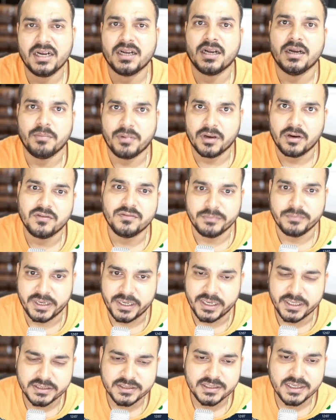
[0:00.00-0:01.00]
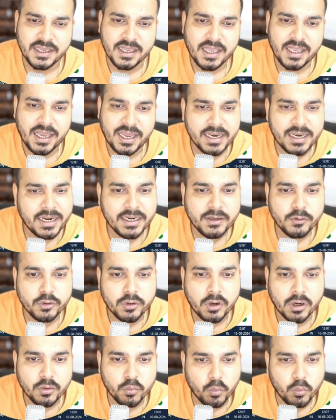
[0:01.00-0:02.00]
a couple of minutes, and I do
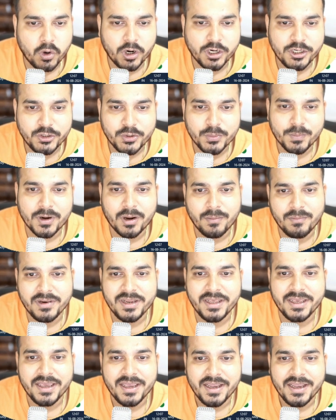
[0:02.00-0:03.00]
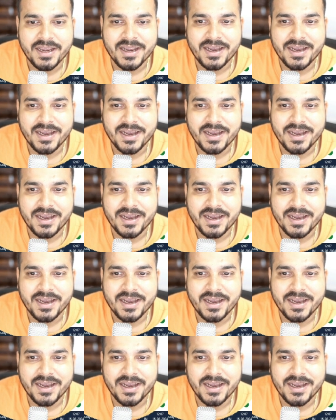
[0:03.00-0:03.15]
not want to probably